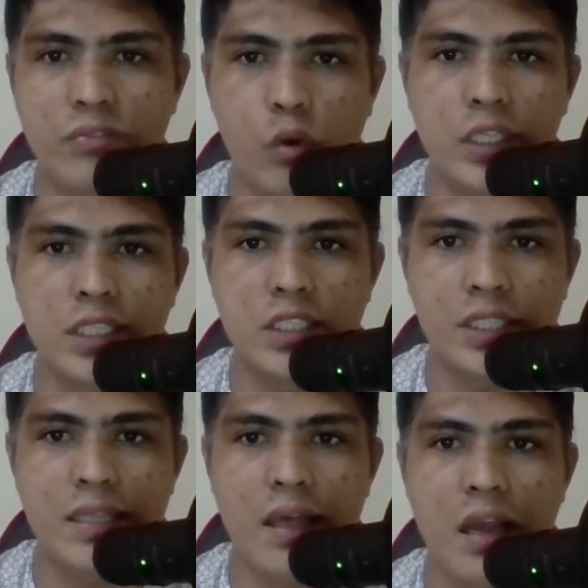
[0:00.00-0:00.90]

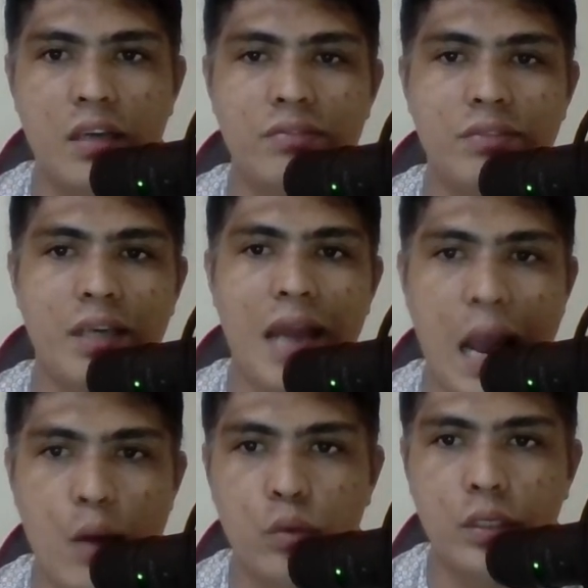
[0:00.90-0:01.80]
$43 per
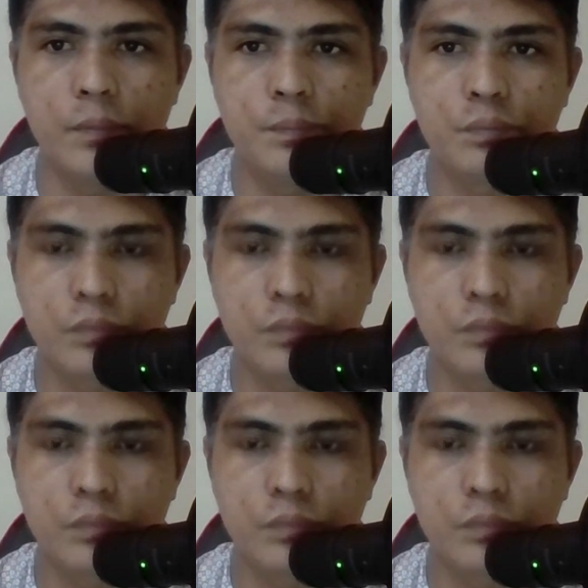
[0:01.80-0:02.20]
hour